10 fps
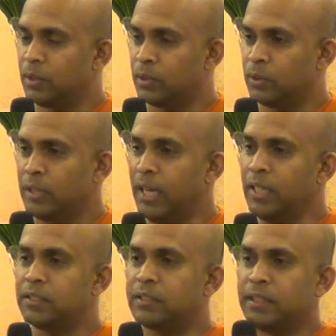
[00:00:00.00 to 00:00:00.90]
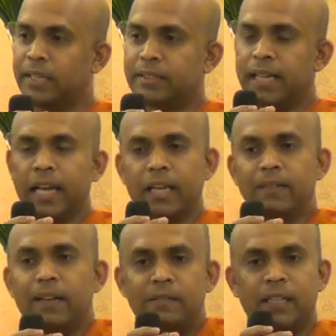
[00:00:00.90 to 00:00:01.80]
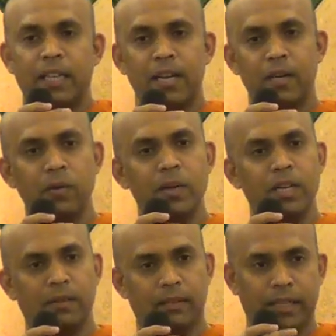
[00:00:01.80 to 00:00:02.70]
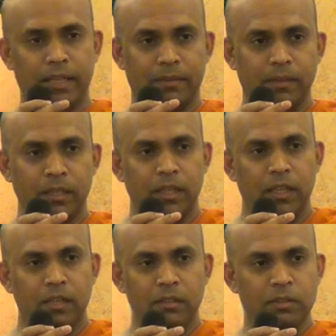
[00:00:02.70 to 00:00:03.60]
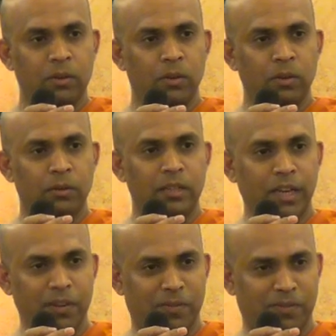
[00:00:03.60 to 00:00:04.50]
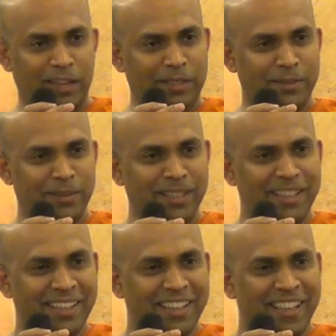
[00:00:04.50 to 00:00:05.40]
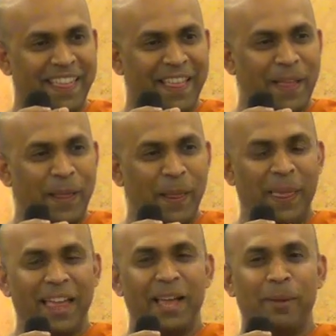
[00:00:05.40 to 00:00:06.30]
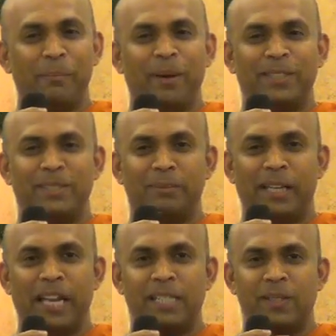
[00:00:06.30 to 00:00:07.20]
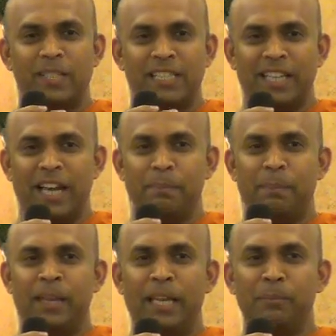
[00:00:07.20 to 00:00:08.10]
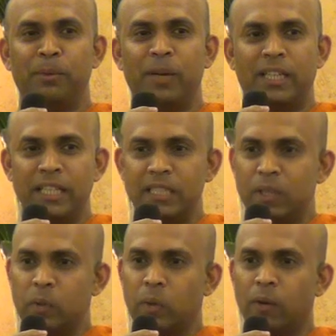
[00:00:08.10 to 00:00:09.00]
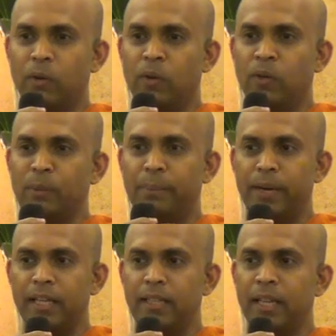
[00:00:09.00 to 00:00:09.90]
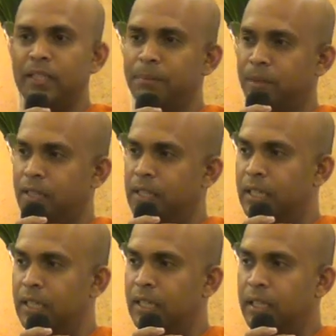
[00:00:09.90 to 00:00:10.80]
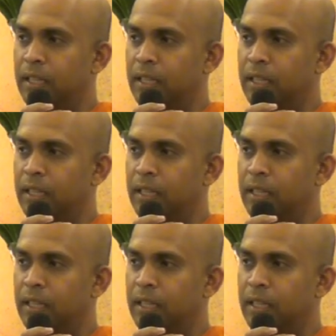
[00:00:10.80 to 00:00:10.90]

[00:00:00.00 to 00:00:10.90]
So that is exactly what we can do in our life. Not to go deaf, actually, but actually start paying more attention to our own breath and the body,